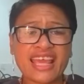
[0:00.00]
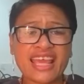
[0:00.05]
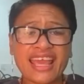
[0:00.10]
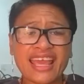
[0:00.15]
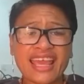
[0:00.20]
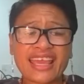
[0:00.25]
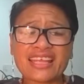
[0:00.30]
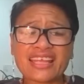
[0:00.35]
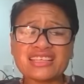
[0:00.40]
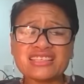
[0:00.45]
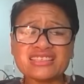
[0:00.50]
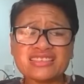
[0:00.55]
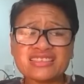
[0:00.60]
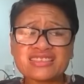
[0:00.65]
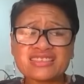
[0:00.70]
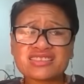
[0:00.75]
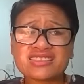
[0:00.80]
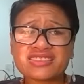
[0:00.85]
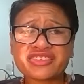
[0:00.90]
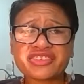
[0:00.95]
And,
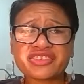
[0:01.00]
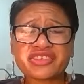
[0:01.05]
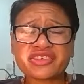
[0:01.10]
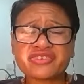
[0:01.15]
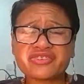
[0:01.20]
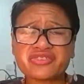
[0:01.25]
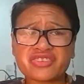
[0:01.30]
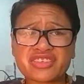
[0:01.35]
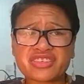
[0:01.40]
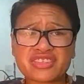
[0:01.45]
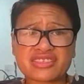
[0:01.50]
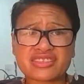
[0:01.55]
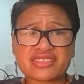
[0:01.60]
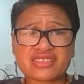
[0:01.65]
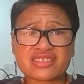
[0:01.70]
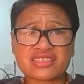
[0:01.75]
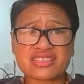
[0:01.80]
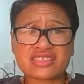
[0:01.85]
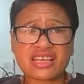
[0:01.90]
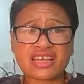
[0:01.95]

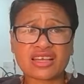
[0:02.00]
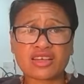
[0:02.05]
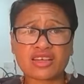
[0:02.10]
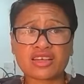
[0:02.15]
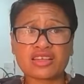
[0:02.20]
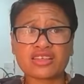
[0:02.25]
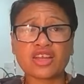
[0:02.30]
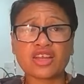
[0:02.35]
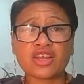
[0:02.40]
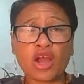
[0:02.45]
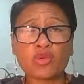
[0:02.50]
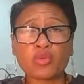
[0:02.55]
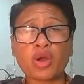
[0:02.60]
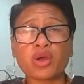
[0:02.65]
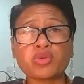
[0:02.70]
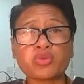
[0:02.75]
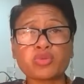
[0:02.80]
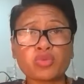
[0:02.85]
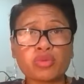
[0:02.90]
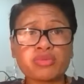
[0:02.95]
I
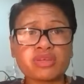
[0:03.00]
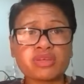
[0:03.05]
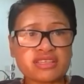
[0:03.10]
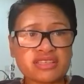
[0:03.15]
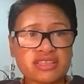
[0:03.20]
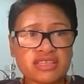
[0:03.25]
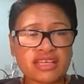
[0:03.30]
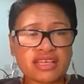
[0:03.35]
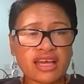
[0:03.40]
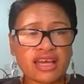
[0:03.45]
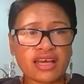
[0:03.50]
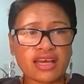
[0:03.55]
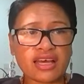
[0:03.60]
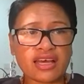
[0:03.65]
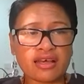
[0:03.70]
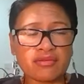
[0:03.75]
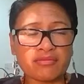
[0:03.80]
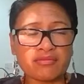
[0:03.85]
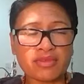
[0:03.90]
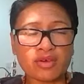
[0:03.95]
want
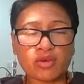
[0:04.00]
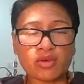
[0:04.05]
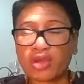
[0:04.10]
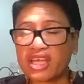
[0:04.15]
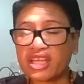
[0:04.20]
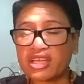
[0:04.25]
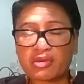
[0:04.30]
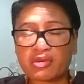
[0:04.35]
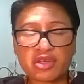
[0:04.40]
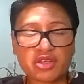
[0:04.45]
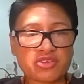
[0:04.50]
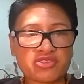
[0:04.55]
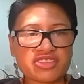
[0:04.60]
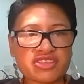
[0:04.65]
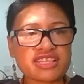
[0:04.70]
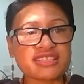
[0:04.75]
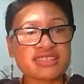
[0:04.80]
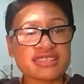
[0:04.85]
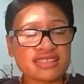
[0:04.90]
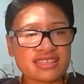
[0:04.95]
women or anyone who's
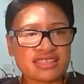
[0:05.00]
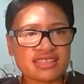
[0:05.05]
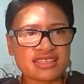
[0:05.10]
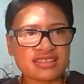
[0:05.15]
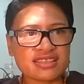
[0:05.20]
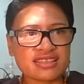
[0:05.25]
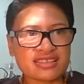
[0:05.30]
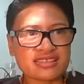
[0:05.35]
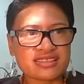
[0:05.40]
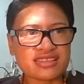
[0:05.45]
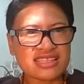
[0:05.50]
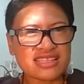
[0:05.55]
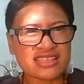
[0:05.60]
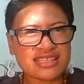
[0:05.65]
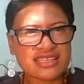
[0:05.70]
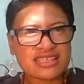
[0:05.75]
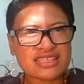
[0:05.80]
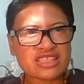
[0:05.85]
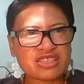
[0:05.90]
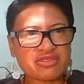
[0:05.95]
listening to this
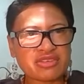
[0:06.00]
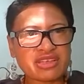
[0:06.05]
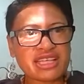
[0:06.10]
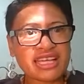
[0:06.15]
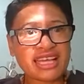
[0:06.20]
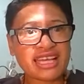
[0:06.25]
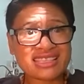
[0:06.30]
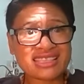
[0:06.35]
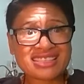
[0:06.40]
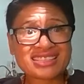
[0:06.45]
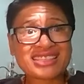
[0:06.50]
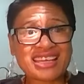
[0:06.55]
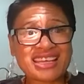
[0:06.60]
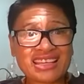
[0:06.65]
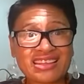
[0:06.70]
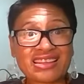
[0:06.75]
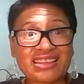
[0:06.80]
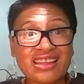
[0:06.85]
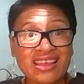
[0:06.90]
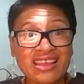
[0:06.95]
to really
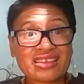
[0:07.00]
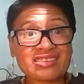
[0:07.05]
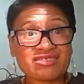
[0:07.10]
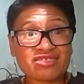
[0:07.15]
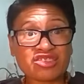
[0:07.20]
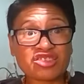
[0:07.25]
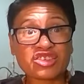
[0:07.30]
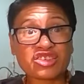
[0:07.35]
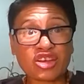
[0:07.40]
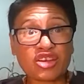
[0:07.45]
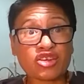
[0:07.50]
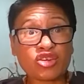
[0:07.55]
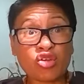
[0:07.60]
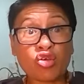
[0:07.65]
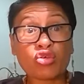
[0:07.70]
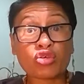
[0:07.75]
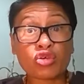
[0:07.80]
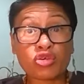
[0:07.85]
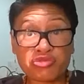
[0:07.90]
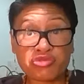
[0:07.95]
understand that,
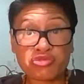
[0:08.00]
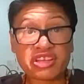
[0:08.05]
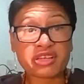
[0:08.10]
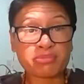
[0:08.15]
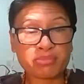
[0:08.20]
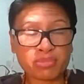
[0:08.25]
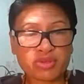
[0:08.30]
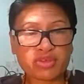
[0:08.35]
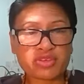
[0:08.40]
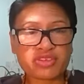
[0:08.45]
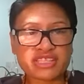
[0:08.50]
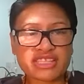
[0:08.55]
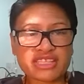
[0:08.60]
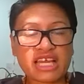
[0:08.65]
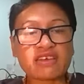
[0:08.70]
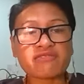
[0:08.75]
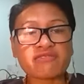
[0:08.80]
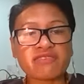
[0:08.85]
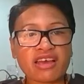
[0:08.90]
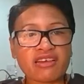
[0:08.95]
Laura really put
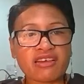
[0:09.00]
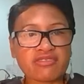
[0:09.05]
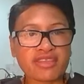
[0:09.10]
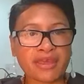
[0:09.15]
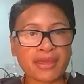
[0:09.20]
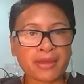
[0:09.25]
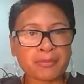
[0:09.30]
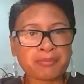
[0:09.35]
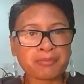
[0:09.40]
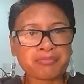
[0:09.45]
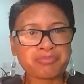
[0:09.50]
herself out there